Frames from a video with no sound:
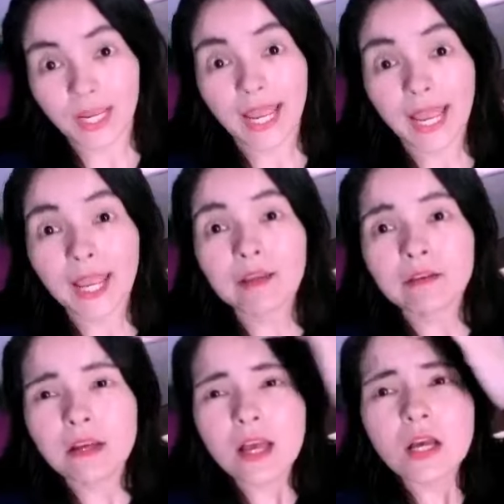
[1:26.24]

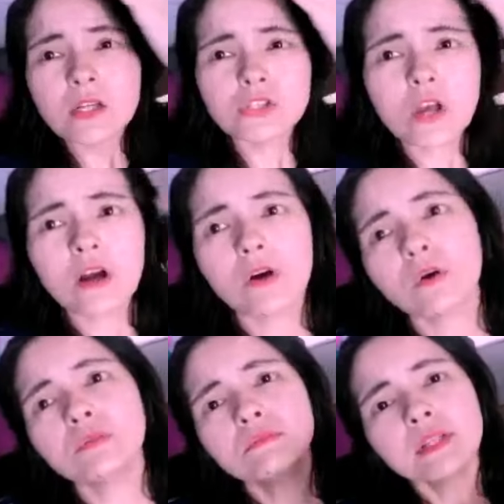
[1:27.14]
Okay?
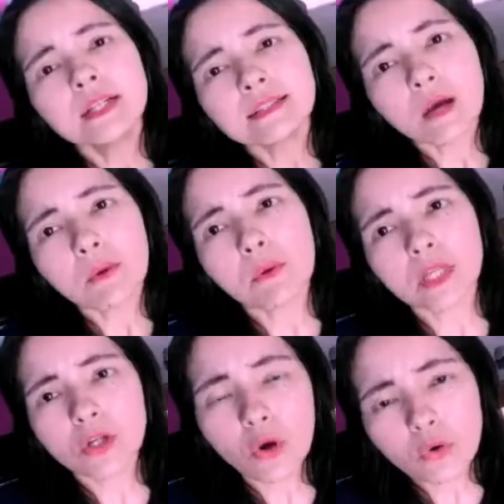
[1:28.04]
So, now I
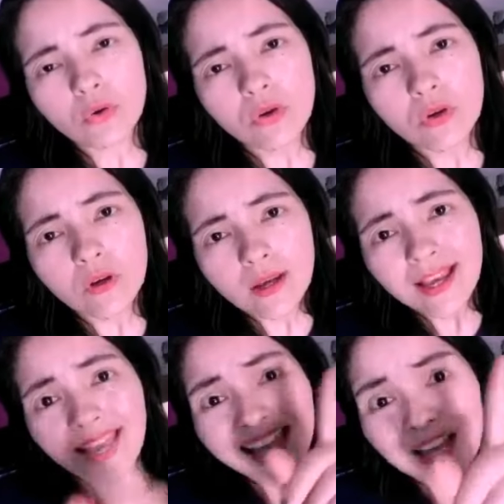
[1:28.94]
want to know,
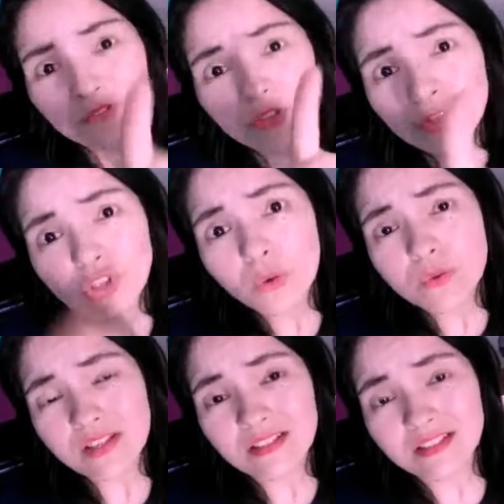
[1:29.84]
have you
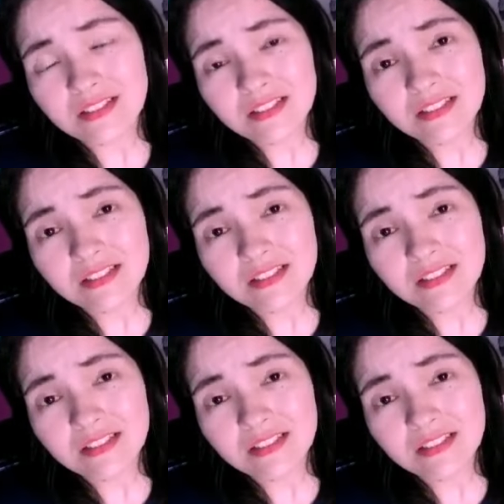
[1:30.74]
chosen?